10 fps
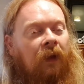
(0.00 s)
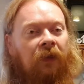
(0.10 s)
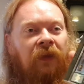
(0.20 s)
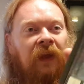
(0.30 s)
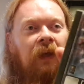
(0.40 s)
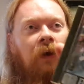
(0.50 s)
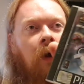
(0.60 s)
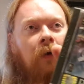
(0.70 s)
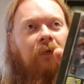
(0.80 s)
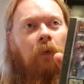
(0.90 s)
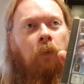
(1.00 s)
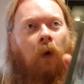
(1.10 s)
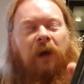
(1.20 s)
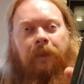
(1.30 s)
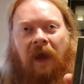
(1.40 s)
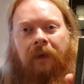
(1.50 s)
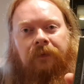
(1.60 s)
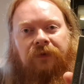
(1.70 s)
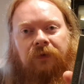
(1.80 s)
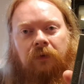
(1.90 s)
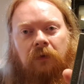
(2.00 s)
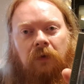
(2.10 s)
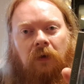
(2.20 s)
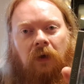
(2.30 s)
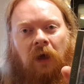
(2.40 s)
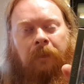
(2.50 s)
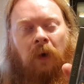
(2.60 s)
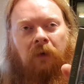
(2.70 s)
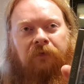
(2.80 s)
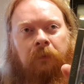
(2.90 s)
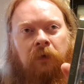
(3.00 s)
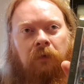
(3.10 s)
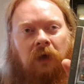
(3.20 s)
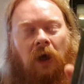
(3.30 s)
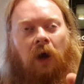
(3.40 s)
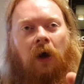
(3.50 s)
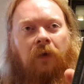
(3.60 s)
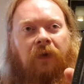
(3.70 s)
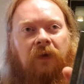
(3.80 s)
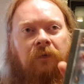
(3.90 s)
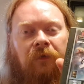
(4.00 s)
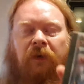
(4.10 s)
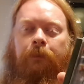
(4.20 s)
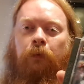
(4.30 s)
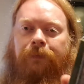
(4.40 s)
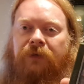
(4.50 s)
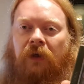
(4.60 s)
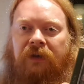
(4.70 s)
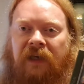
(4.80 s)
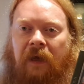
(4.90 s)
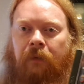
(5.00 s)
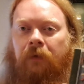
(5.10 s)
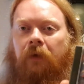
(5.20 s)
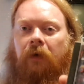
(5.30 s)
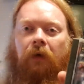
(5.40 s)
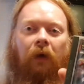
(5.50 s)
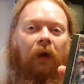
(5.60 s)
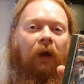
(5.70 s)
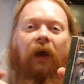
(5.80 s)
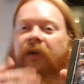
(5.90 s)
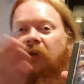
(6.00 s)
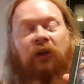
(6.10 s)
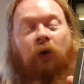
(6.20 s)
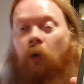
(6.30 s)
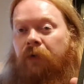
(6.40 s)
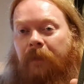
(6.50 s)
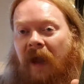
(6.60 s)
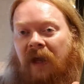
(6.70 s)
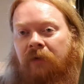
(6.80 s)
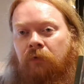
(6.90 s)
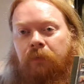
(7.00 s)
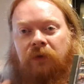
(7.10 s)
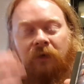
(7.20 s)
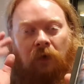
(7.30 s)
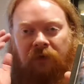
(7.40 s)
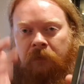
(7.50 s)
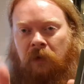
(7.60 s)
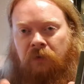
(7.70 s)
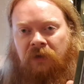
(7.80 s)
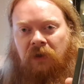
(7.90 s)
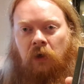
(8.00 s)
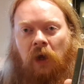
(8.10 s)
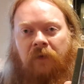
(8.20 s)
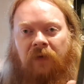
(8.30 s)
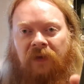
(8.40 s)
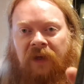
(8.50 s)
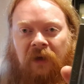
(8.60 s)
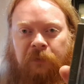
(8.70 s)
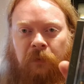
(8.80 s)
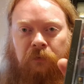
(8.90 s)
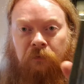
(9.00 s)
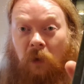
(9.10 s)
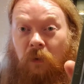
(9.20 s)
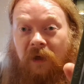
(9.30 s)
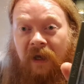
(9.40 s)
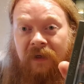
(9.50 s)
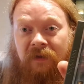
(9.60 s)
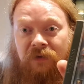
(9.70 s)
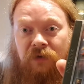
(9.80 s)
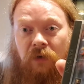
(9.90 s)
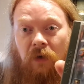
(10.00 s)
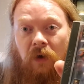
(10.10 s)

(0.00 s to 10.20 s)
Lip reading: Think of Wipeout, apart from you're a car that can flip upside down. You've got all the power-ups, you've got the music, you've got everything else, but Roll Cage